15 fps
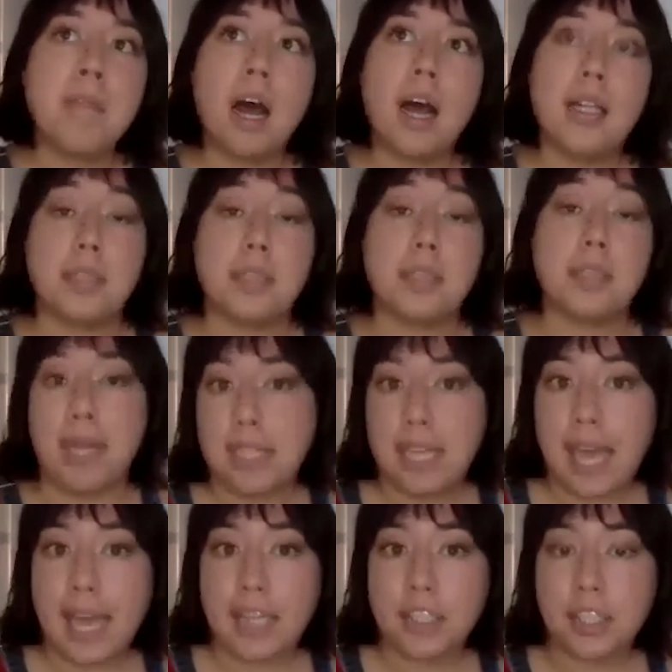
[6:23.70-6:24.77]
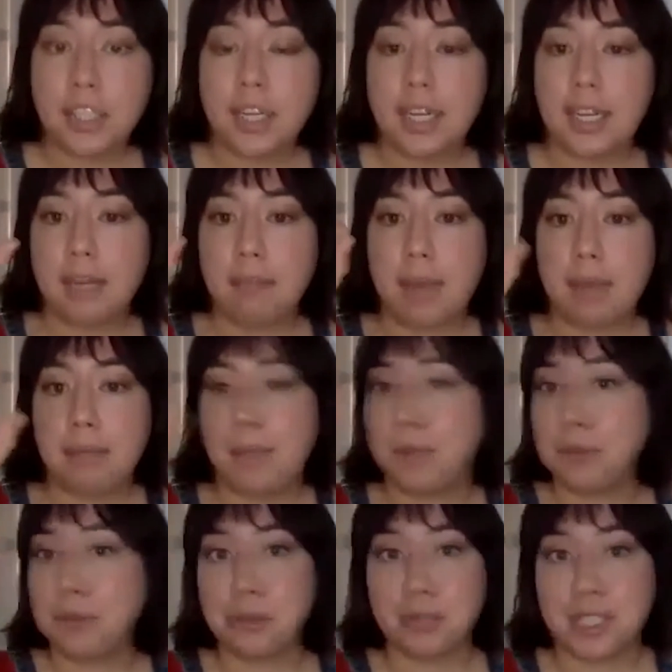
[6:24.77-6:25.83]
it's a pickling agent and it can make
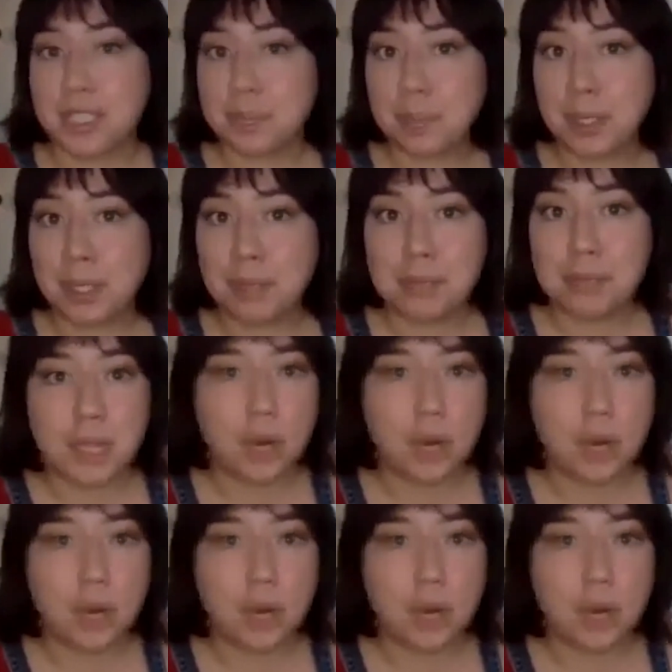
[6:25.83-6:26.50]
pickles crisper.